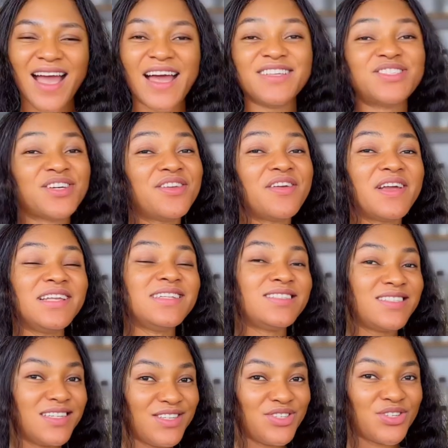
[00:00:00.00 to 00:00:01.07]
I generally
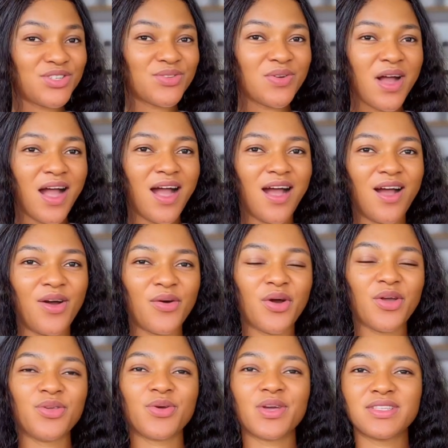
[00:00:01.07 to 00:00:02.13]
teach you how
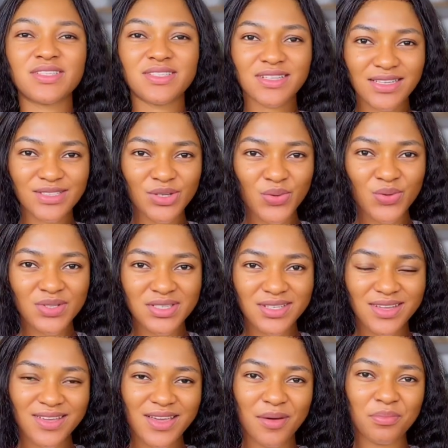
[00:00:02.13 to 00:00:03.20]
you can start your own
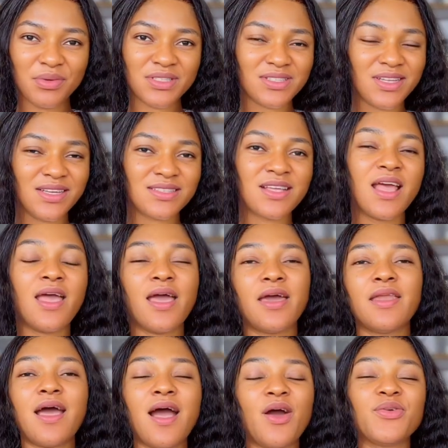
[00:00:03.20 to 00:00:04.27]
skincare business and
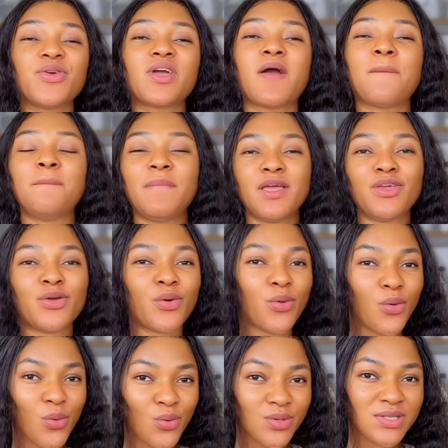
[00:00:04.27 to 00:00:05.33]
how you can make your
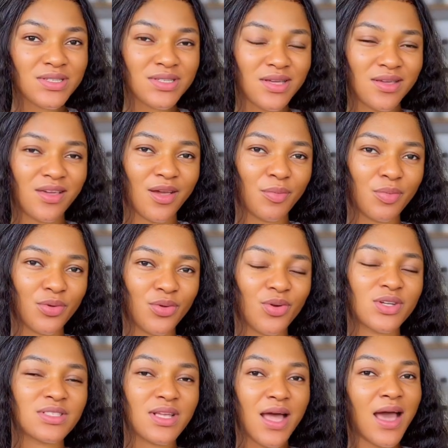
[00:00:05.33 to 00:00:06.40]
own skincare
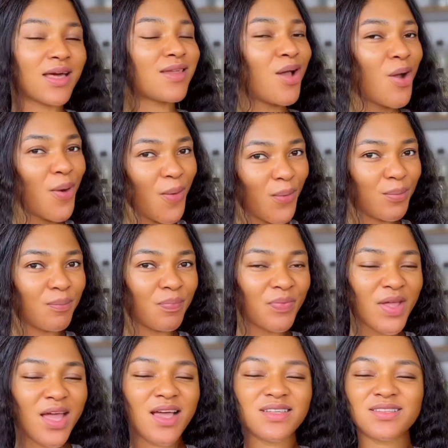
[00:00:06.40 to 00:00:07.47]
products at home.
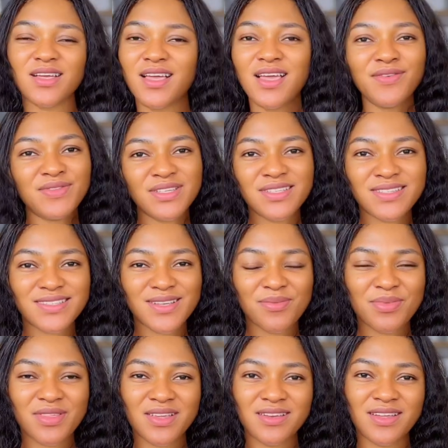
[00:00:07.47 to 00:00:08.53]
So if this is
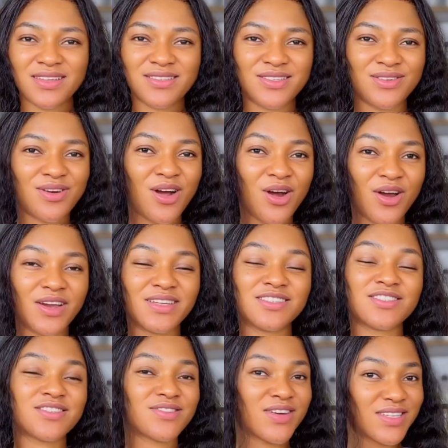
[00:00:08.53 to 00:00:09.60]
something that you are
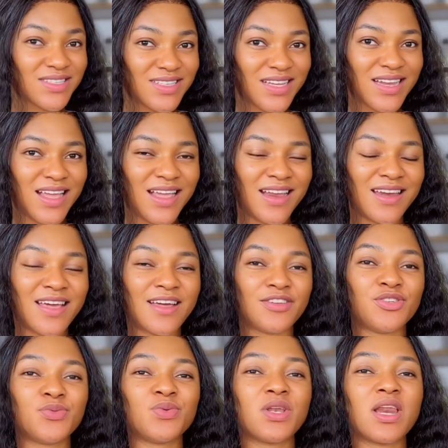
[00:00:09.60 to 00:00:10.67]
interested in and
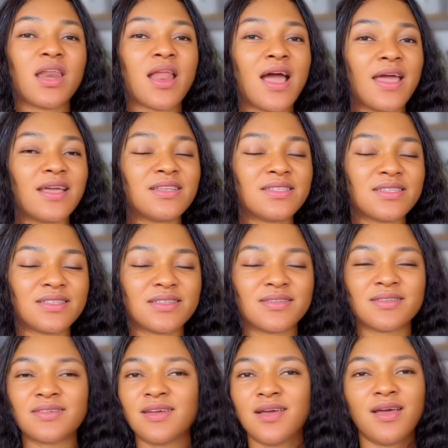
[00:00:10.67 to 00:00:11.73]
you would like to